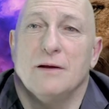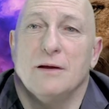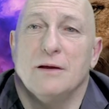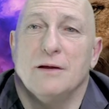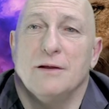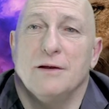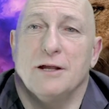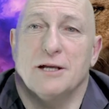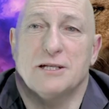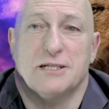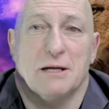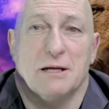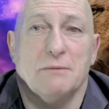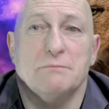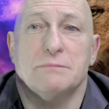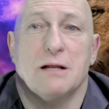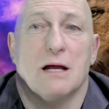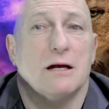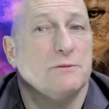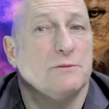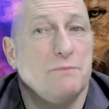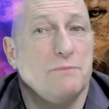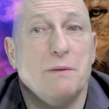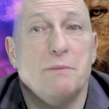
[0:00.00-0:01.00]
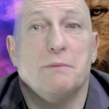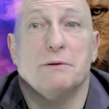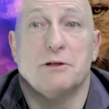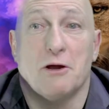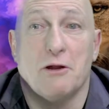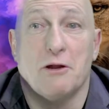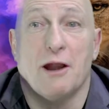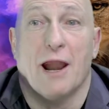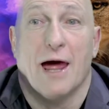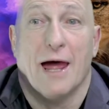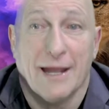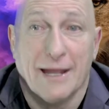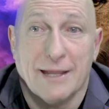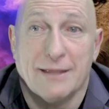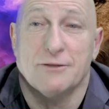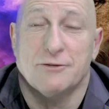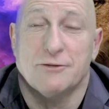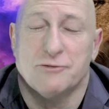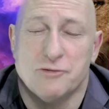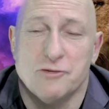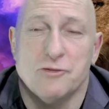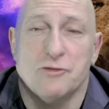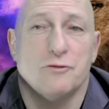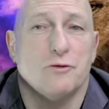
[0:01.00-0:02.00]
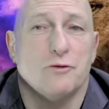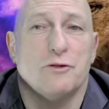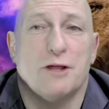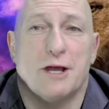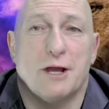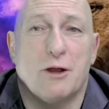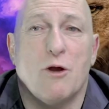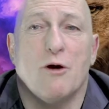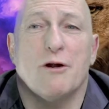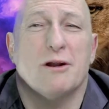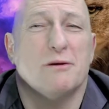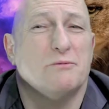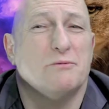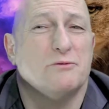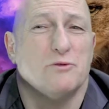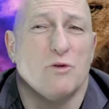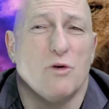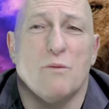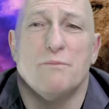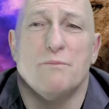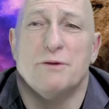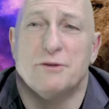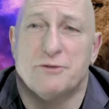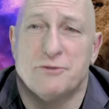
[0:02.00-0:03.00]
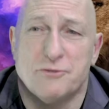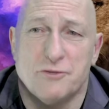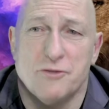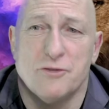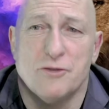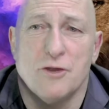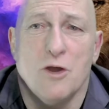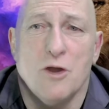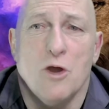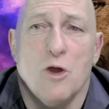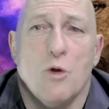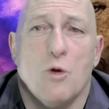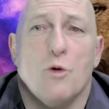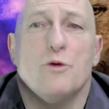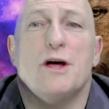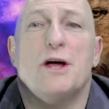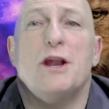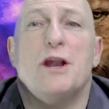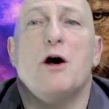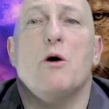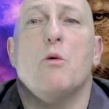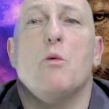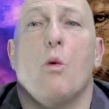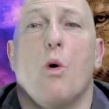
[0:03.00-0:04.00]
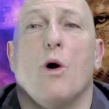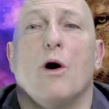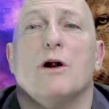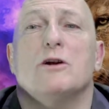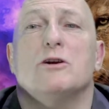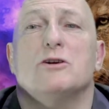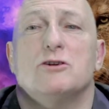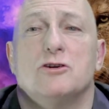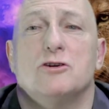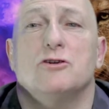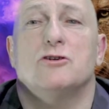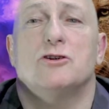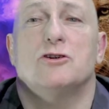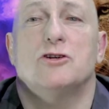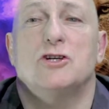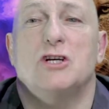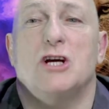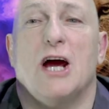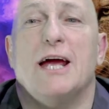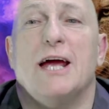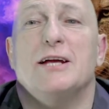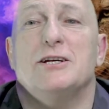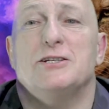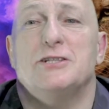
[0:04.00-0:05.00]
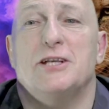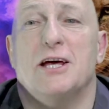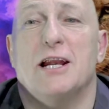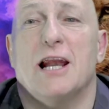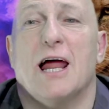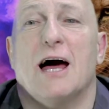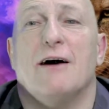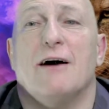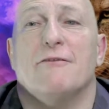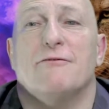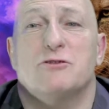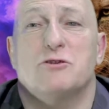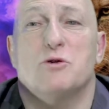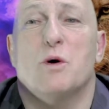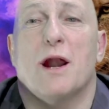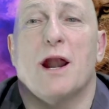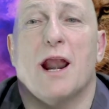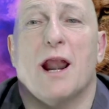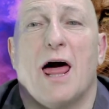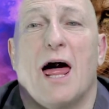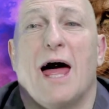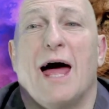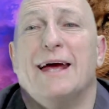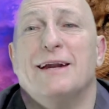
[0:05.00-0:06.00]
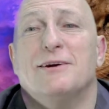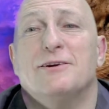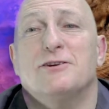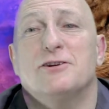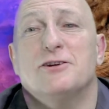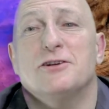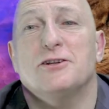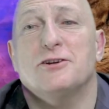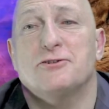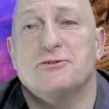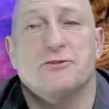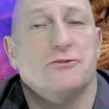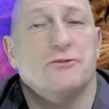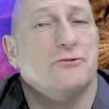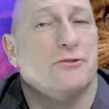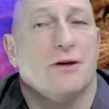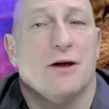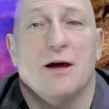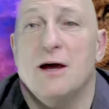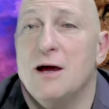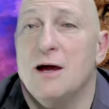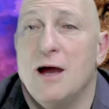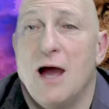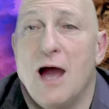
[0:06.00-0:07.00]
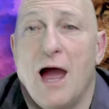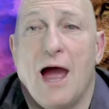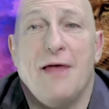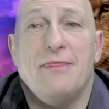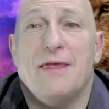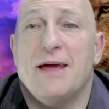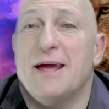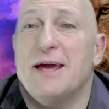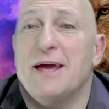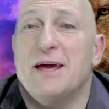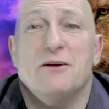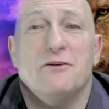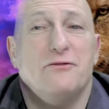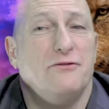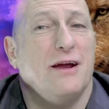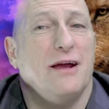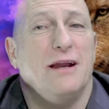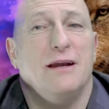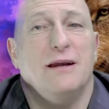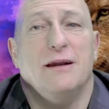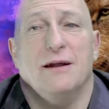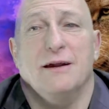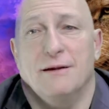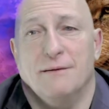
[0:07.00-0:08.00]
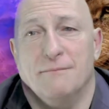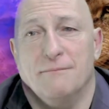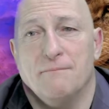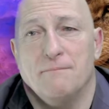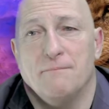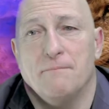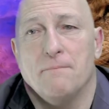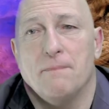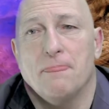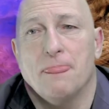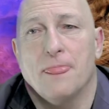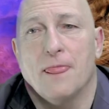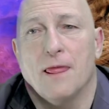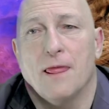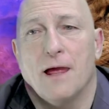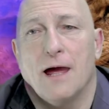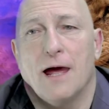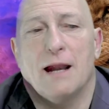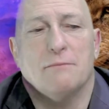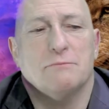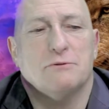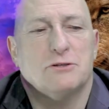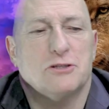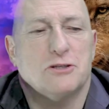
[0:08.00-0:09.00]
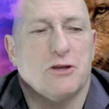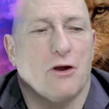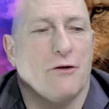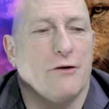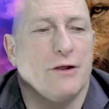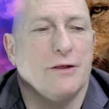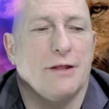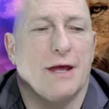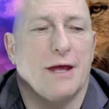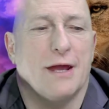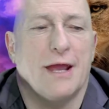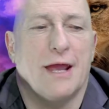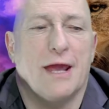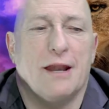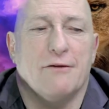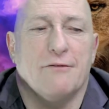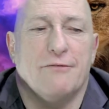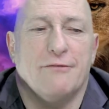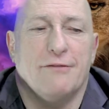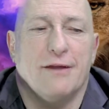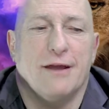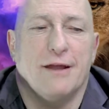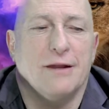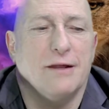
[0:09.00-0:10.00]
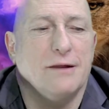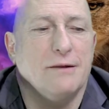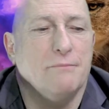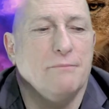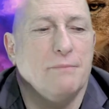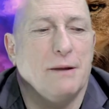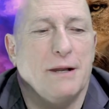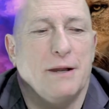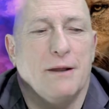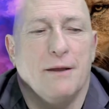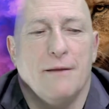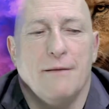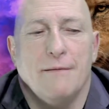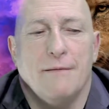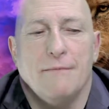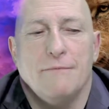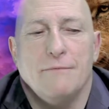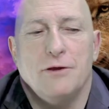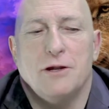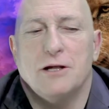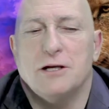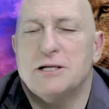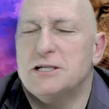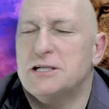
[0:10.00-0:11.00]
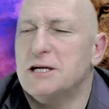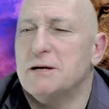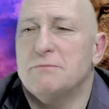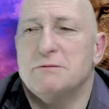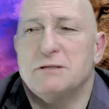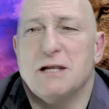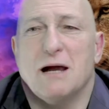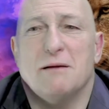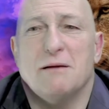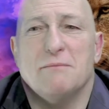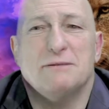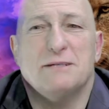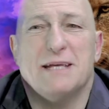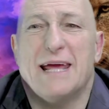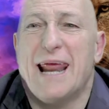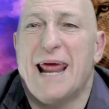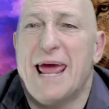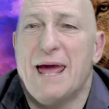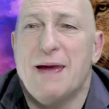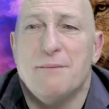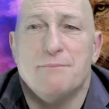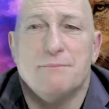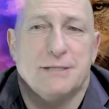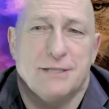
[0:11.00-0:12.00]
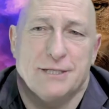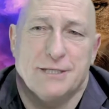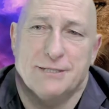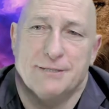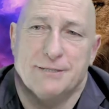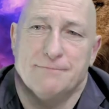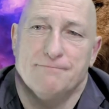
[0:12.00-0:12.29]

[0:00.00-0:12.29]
Now, sometimes people don't like the truth or they can't absorb the truth or they don't want to change their life to align to the truth and they get offended. And I'm sorry they get offended, but you know, sometimes that happens.